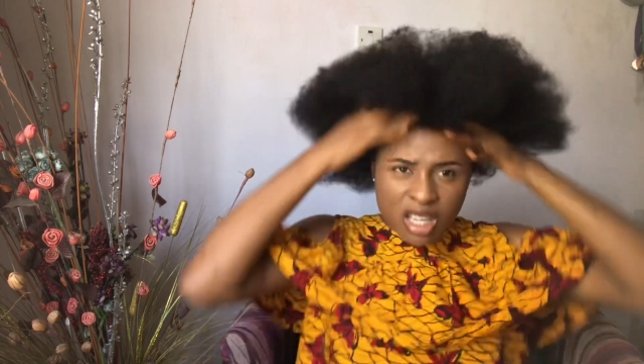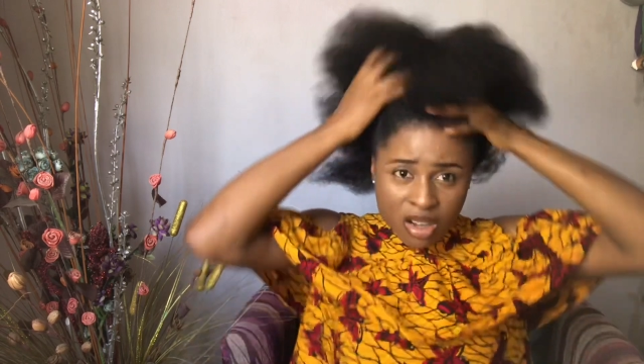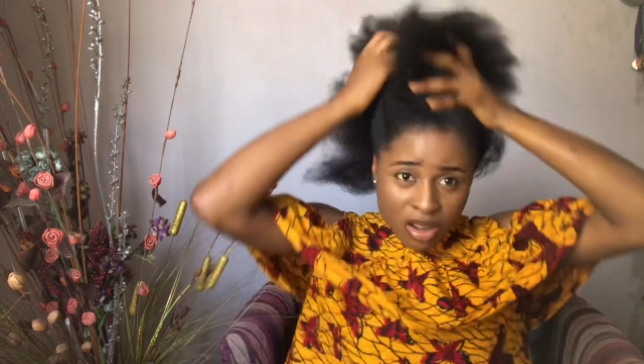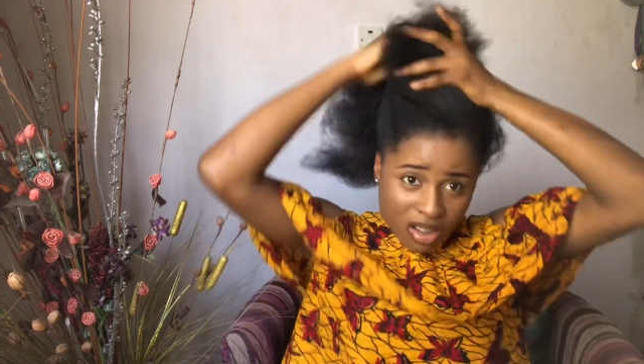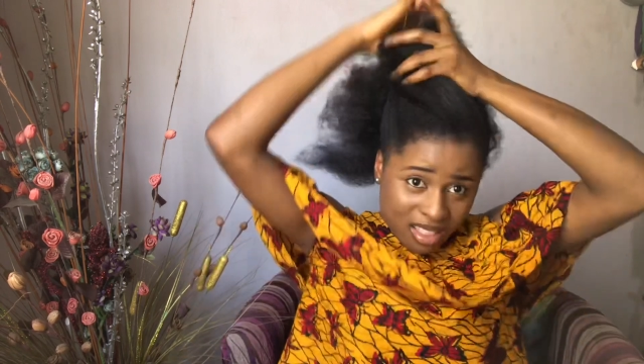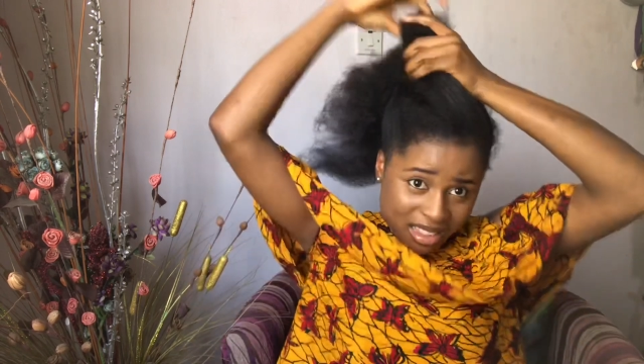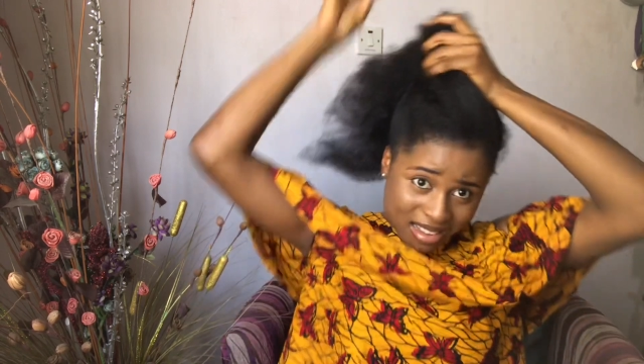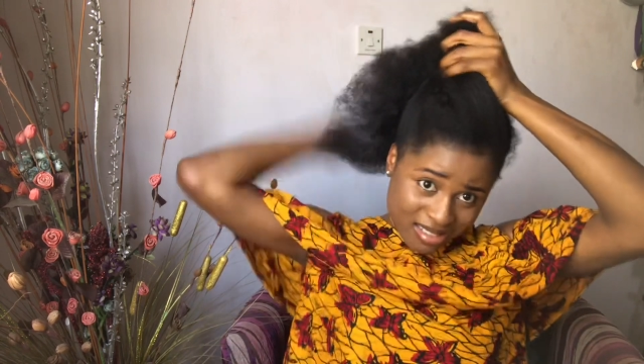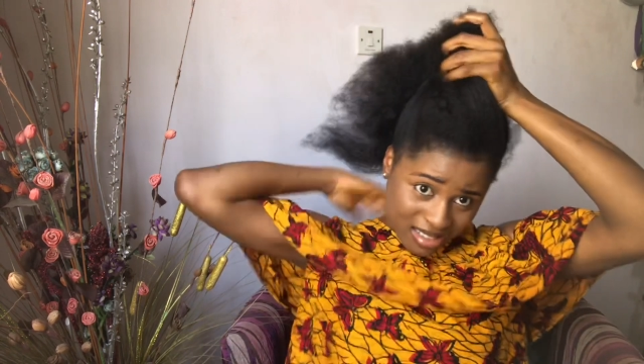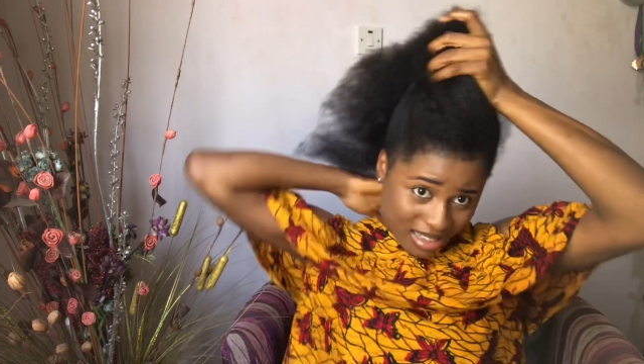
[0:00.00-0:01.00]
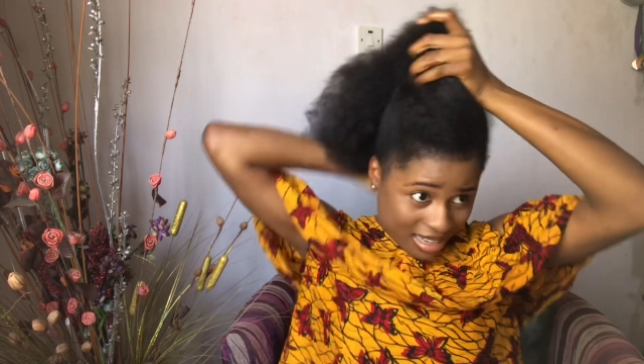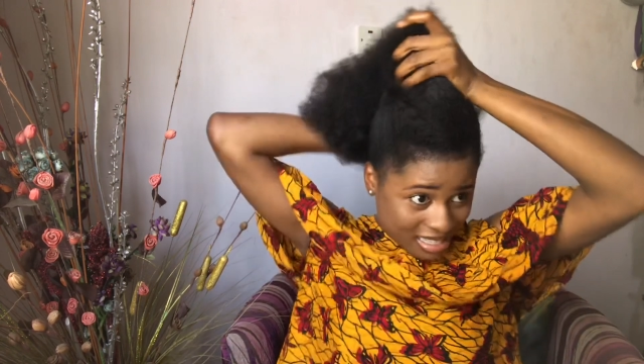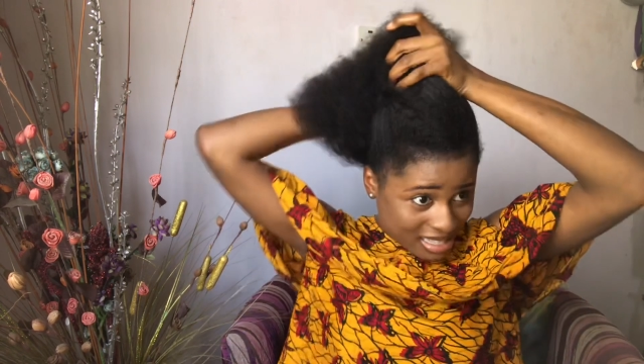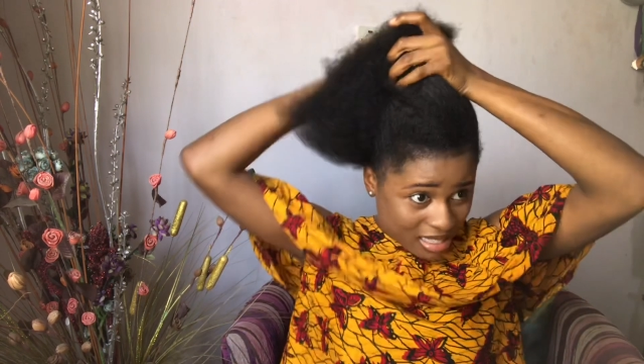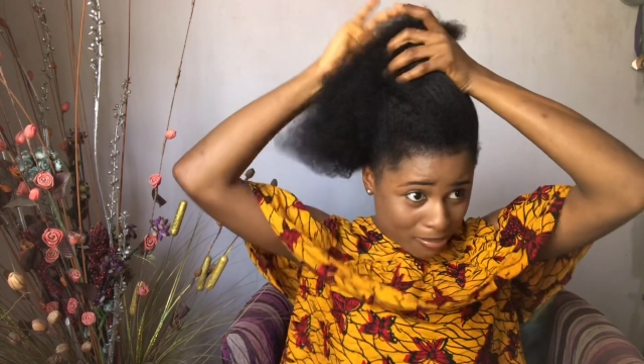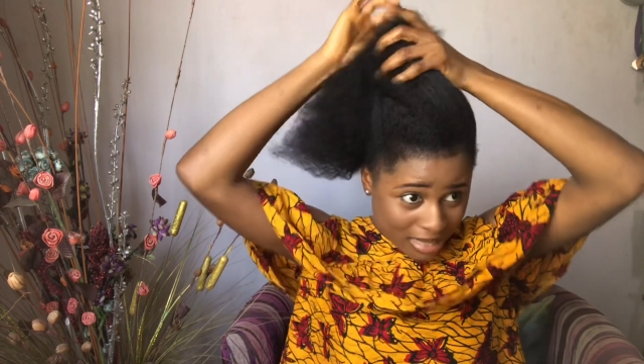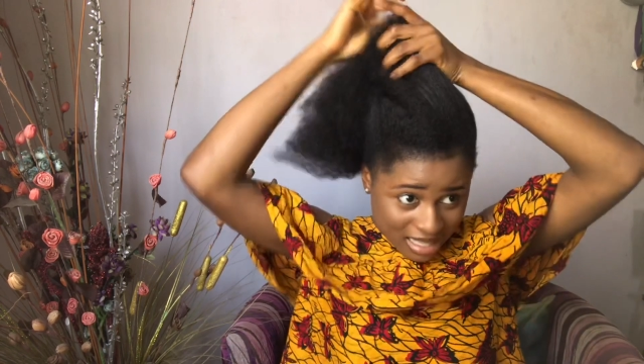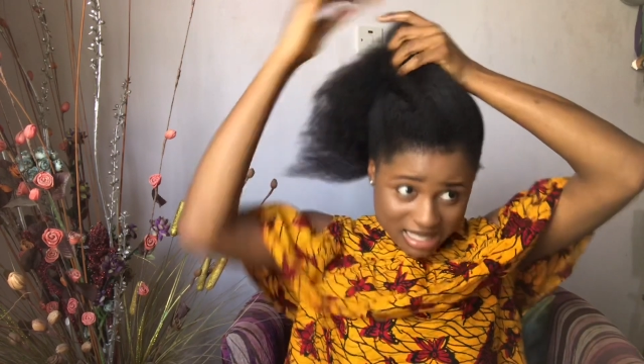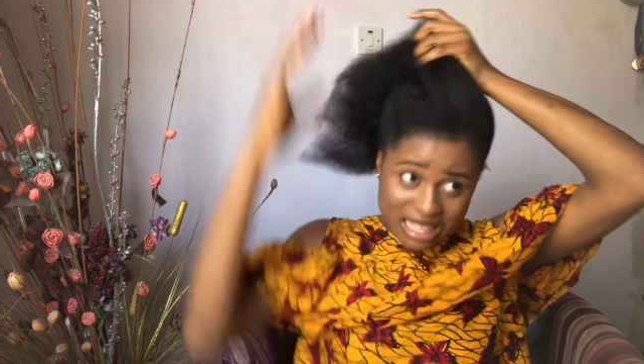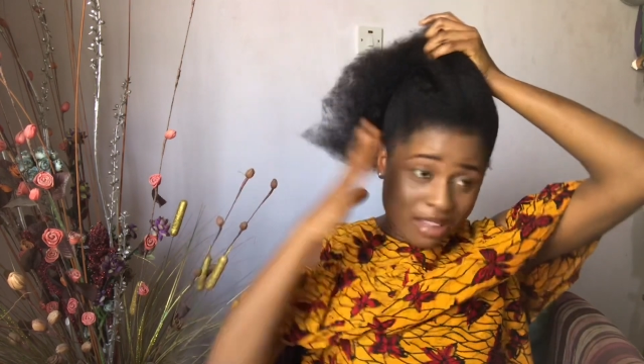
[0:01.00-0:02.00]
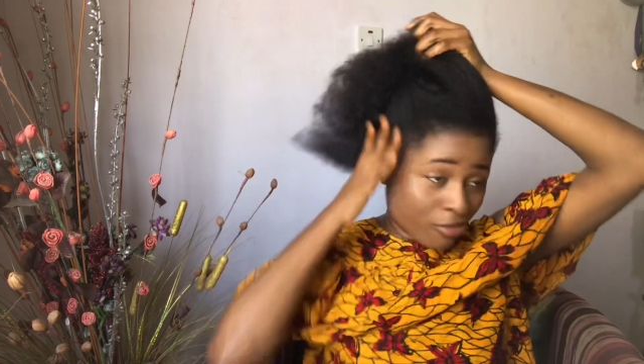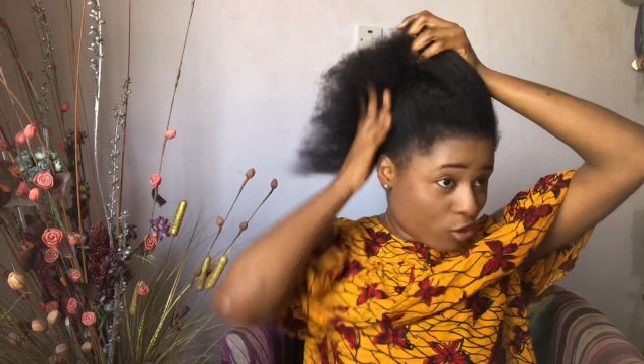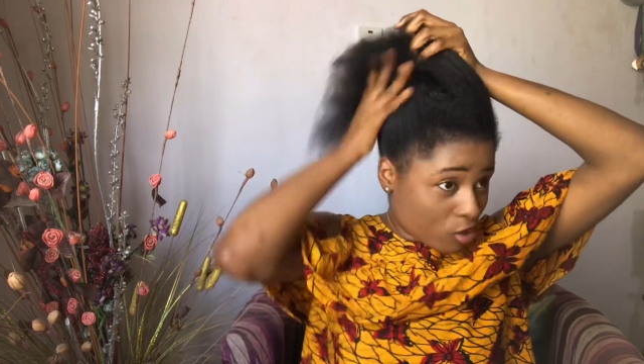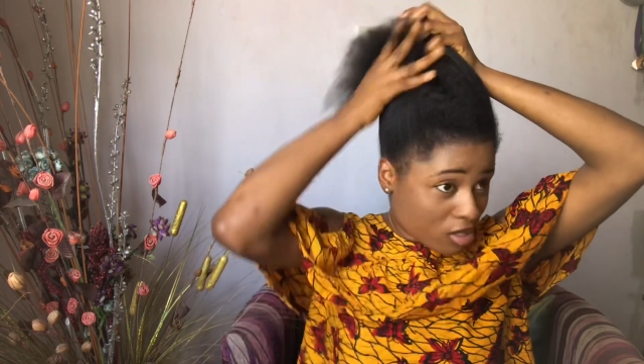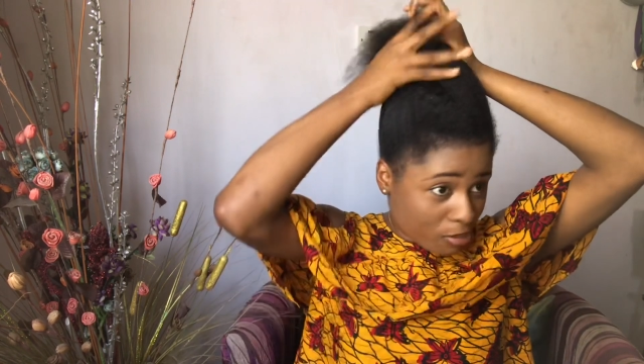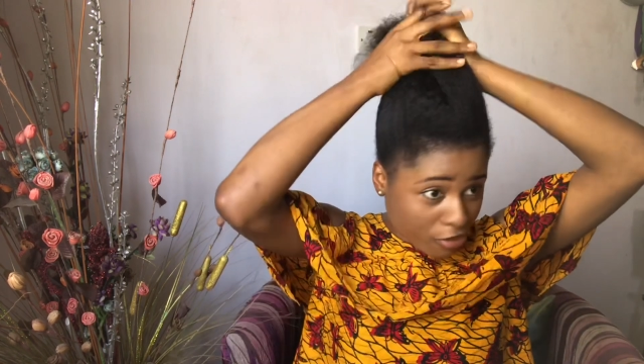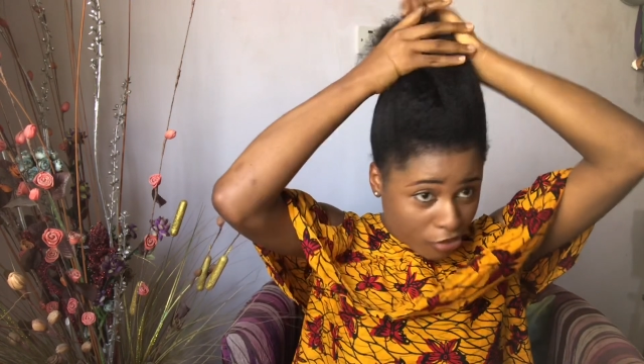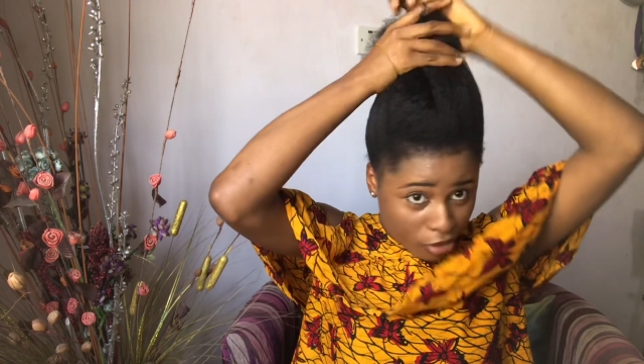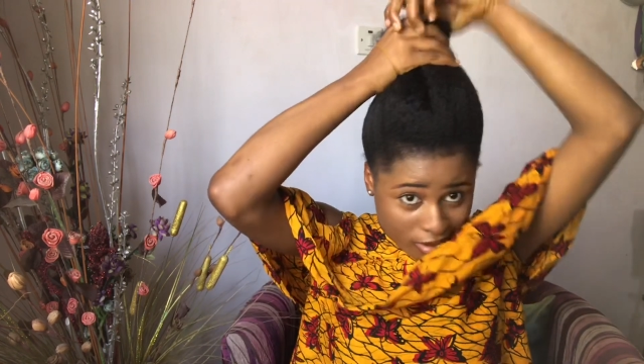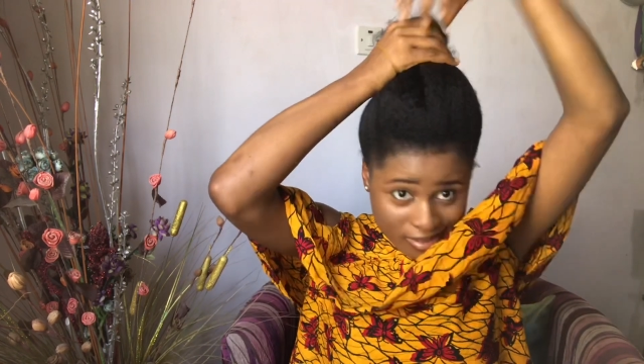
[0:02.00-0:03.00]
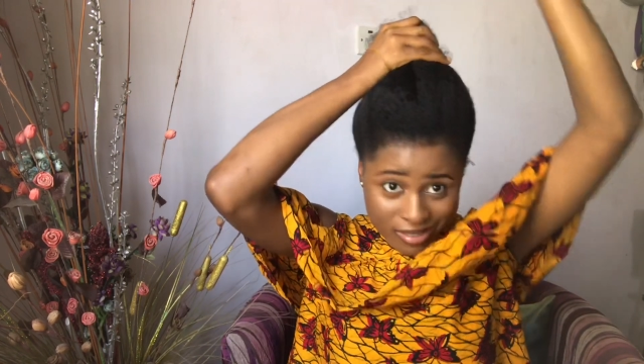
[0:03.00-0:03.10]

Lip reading: other elastic bands that I've used before,